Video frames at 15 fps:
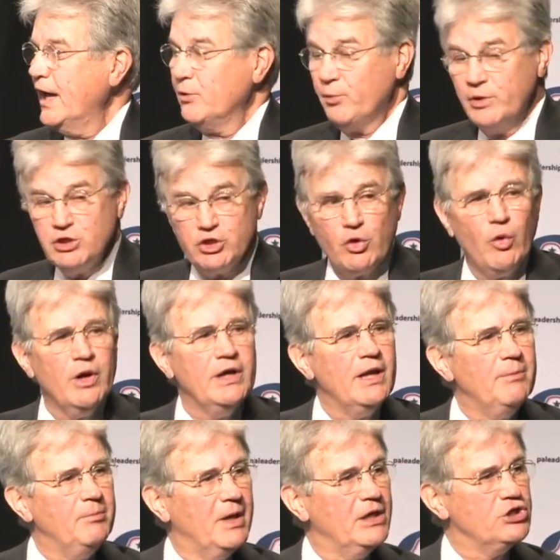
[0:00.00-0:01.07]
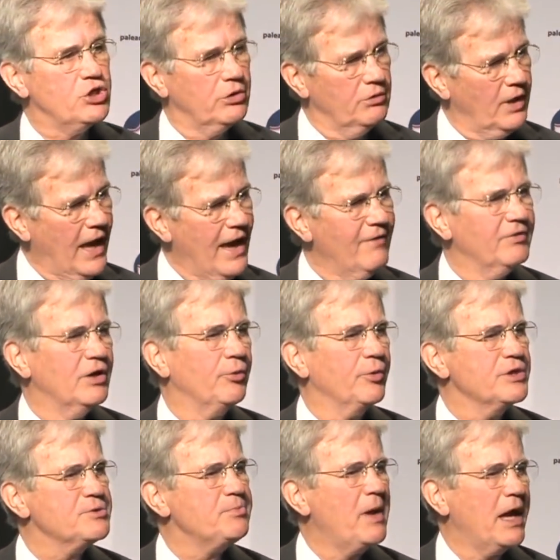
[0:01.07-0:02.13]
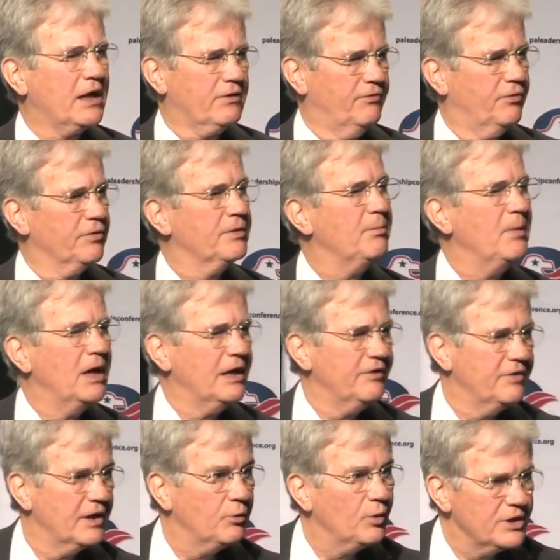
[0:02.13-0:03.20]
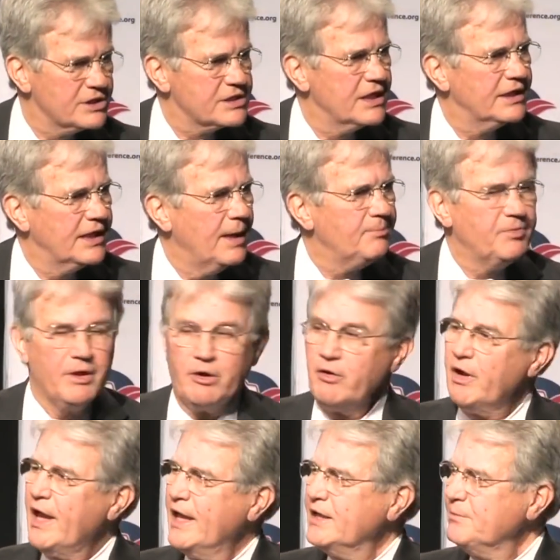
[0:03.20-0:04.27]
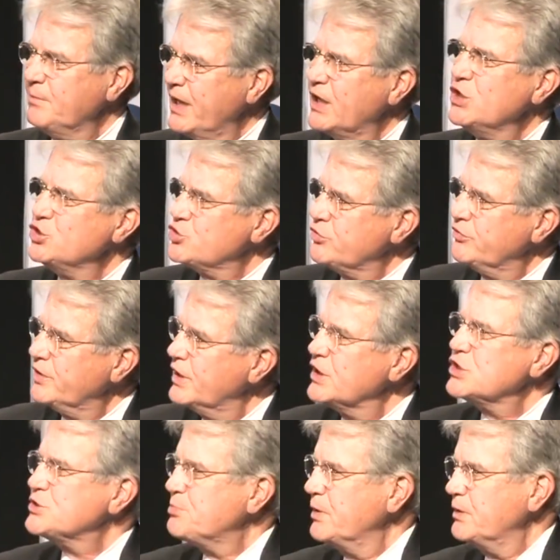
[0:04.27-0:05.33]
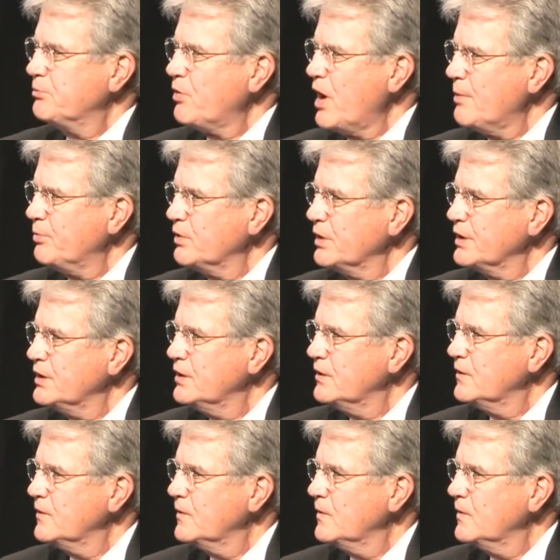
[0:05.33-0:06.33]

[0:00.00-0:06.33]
And restoring it means having a respect for the money that we send up there and making sure that it's spent properly.